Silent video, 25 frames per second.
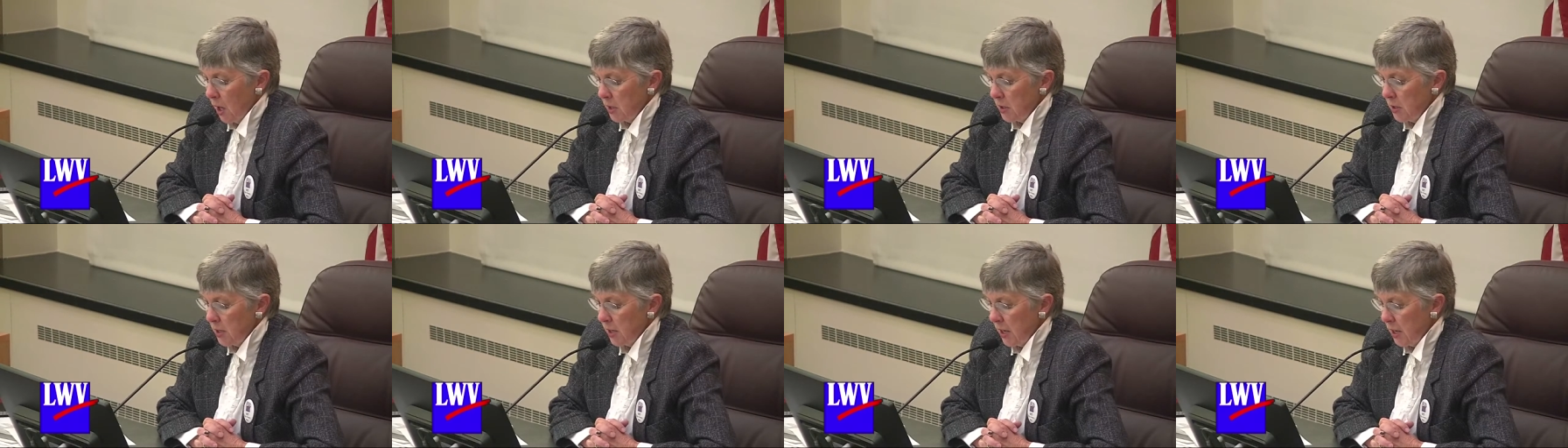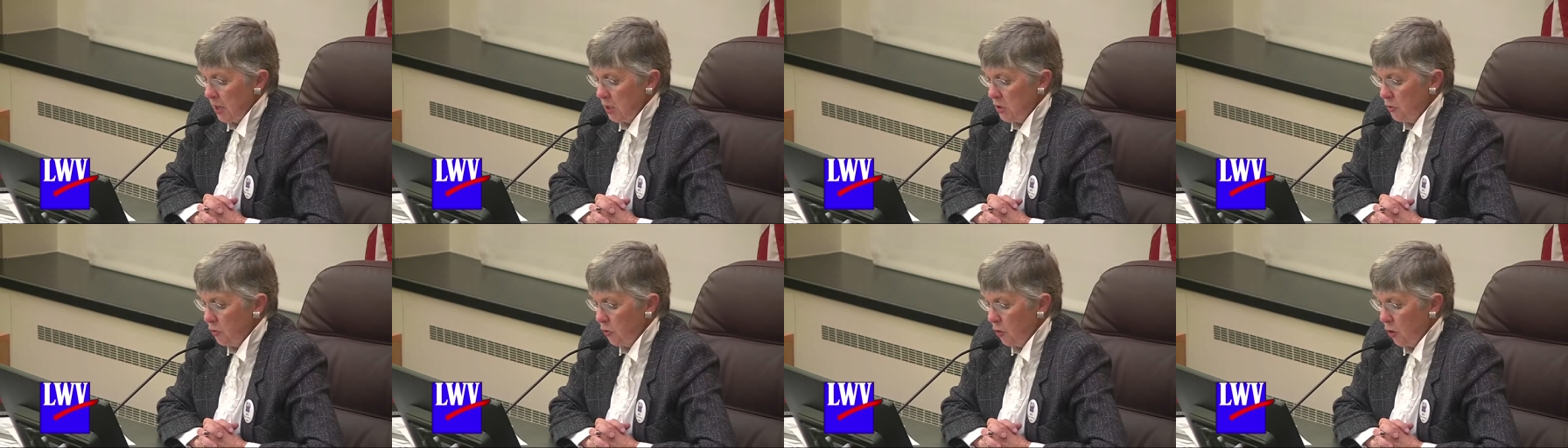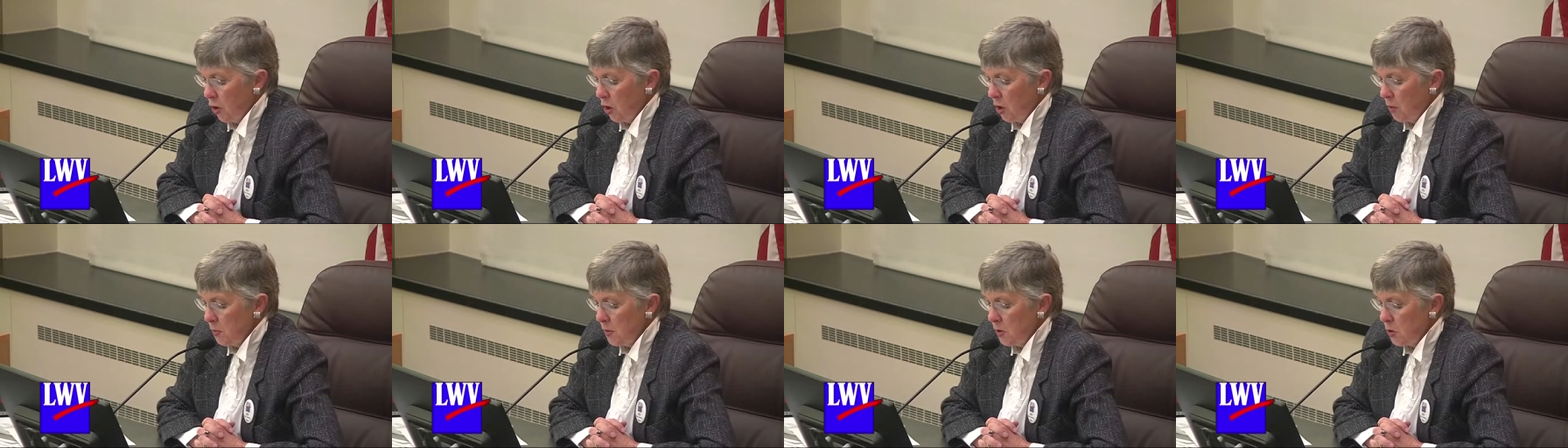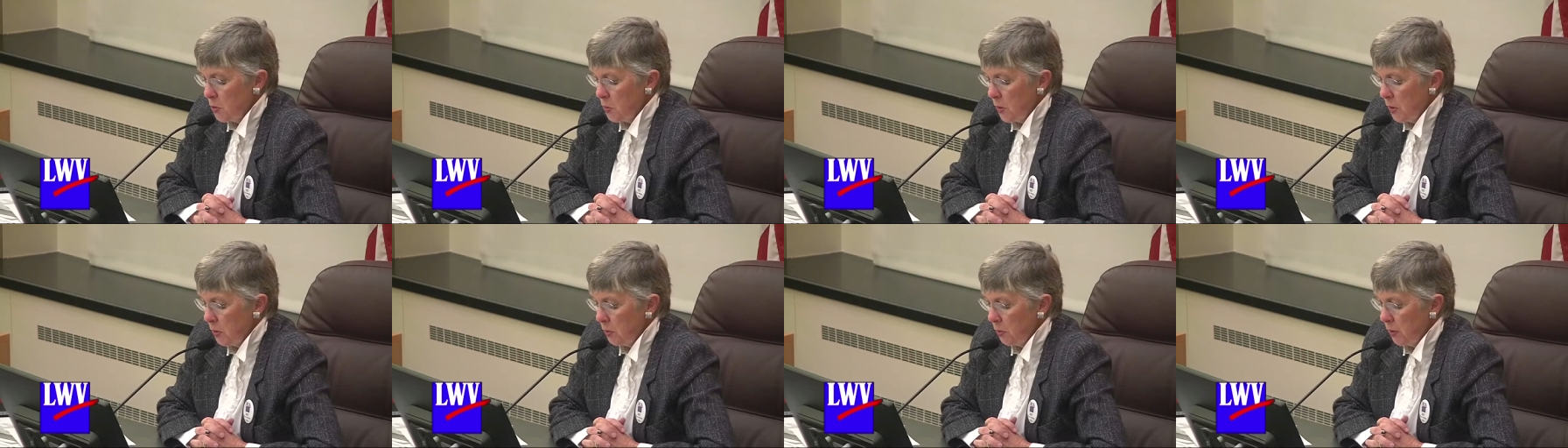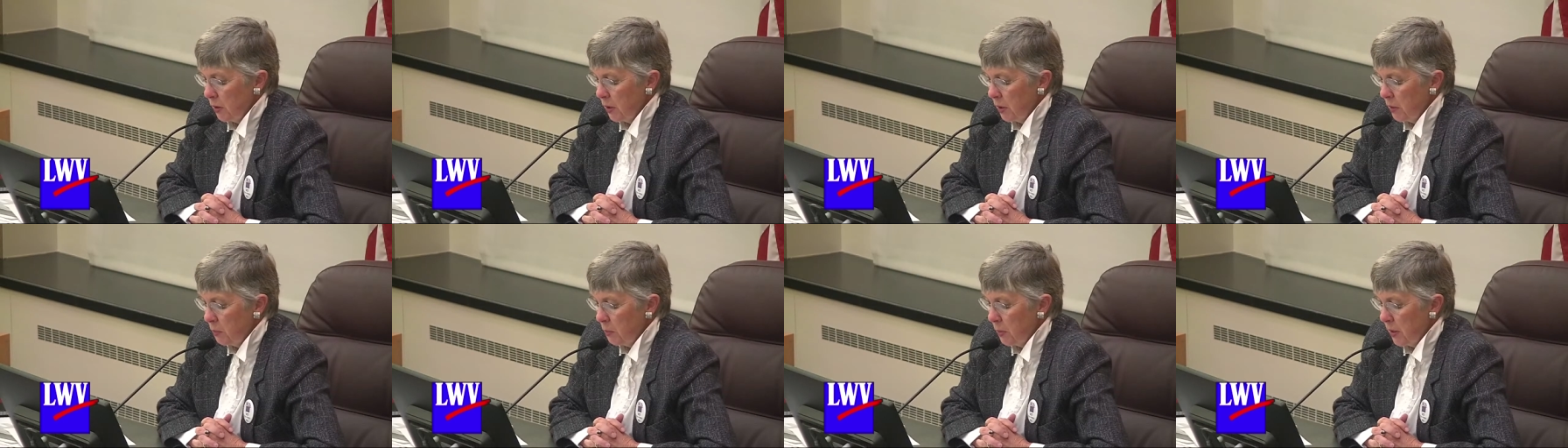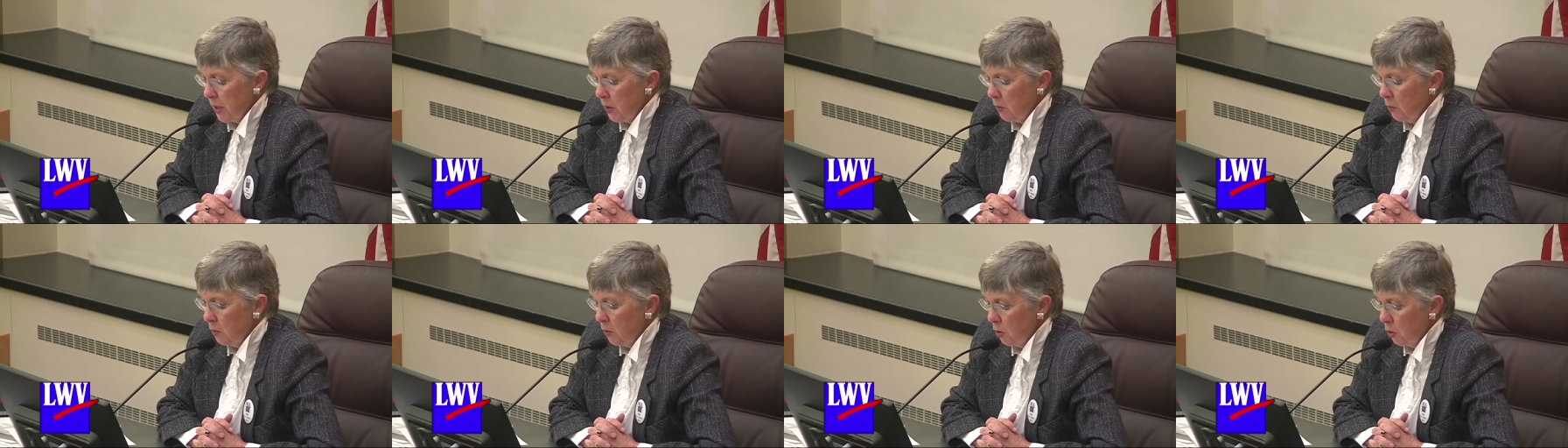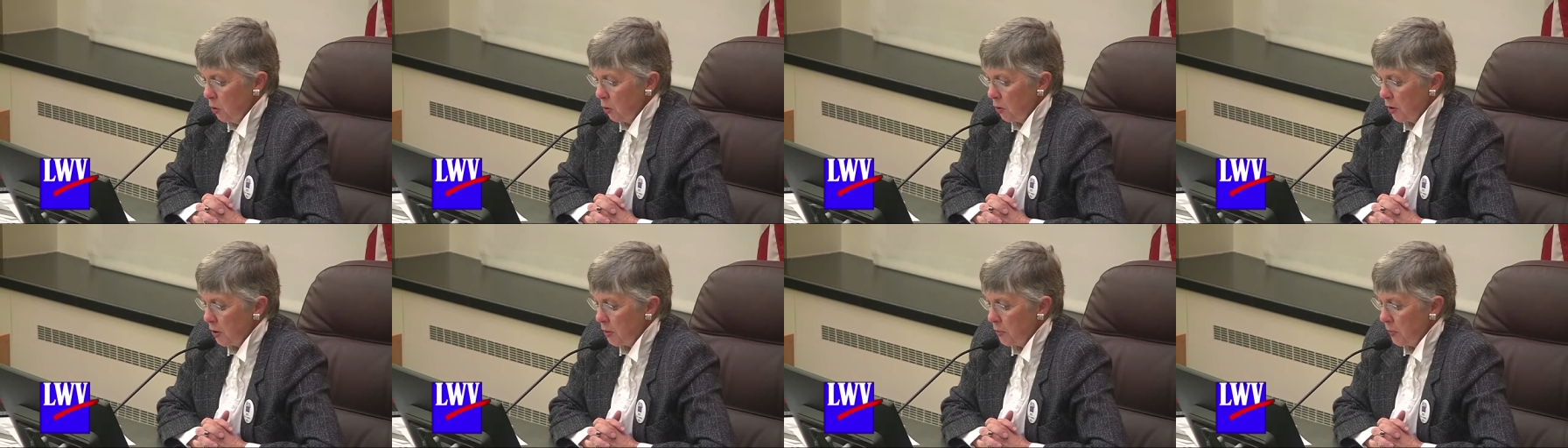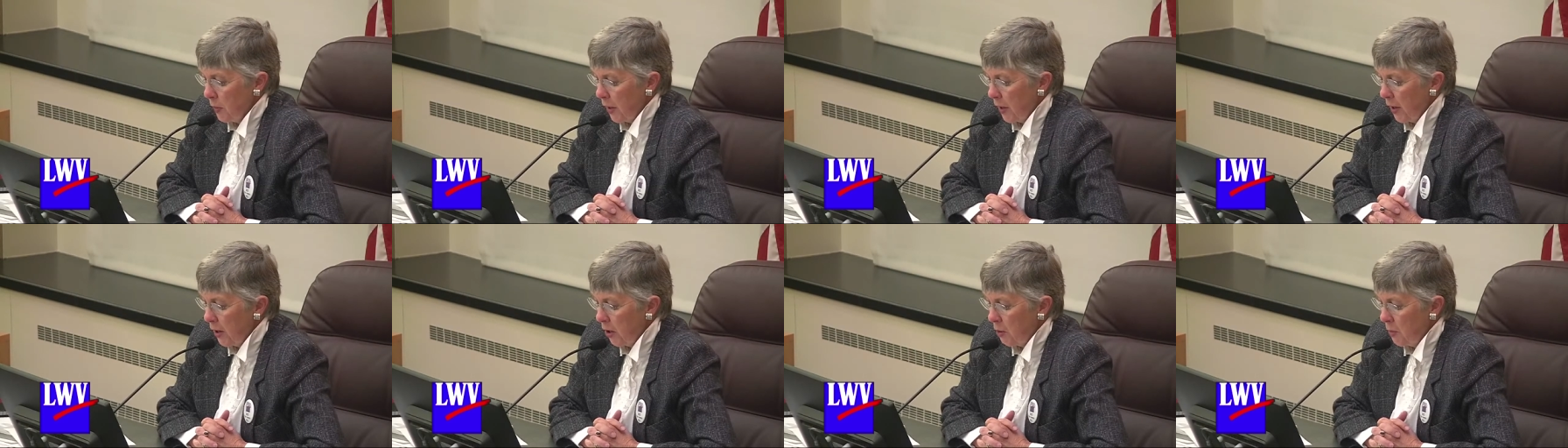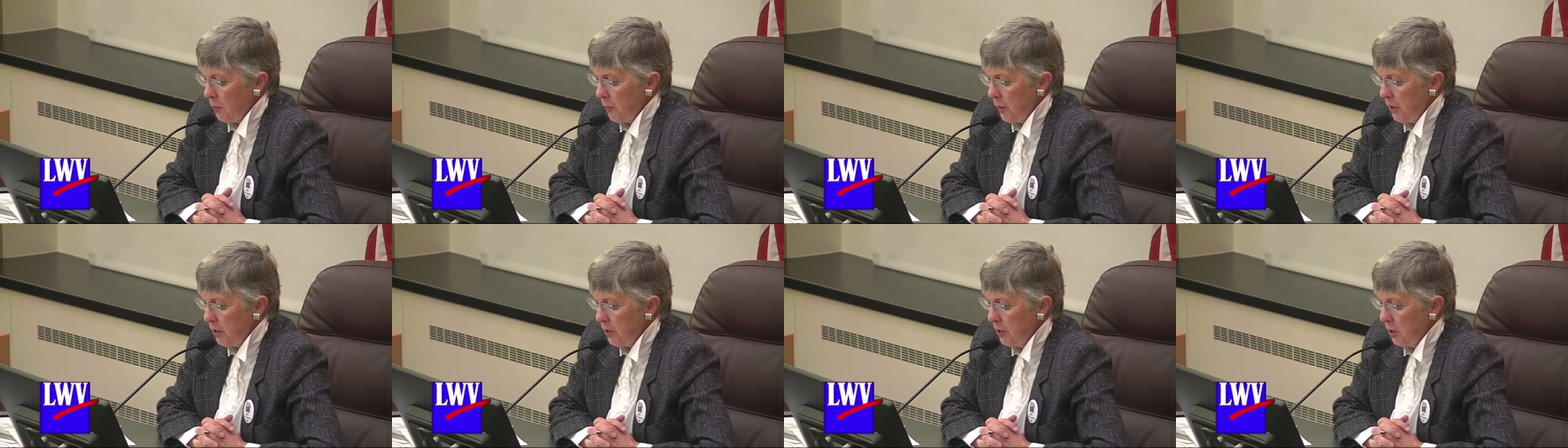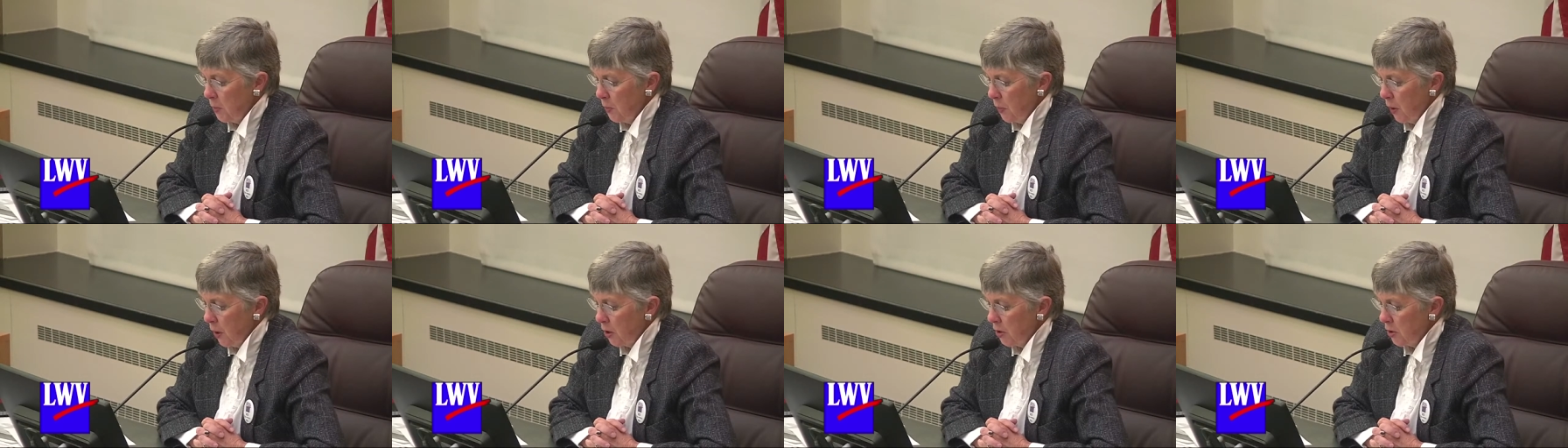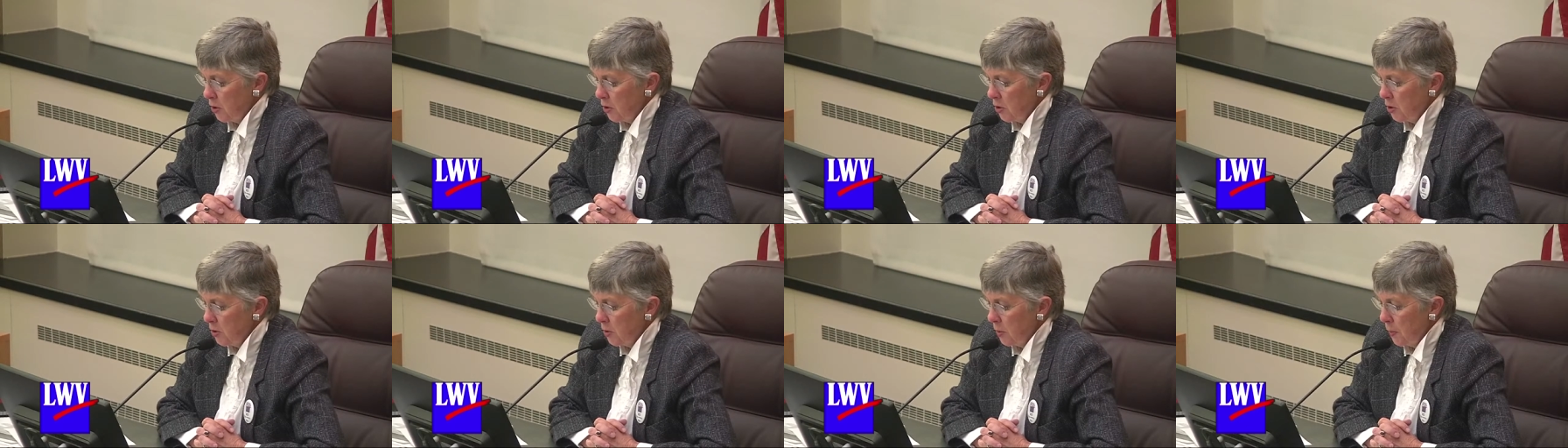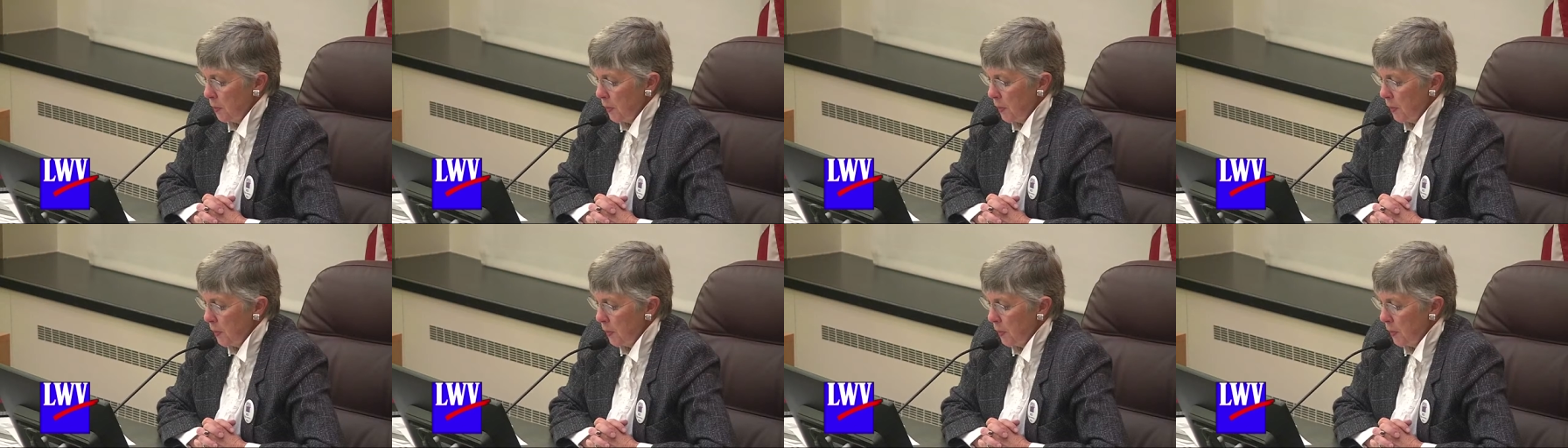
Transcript: Today's forum is be re being recorded by our media partner,